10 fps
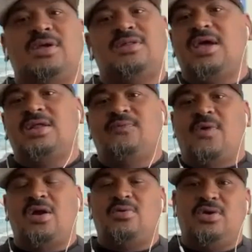end up
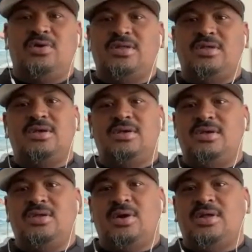following you at the
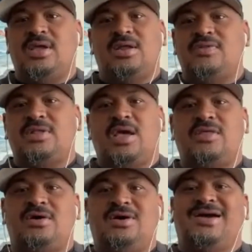end of the day
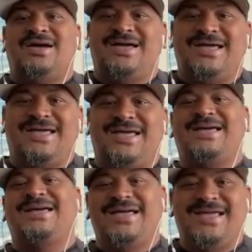
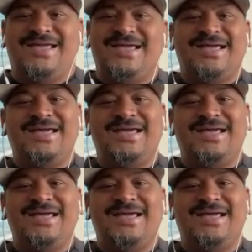though.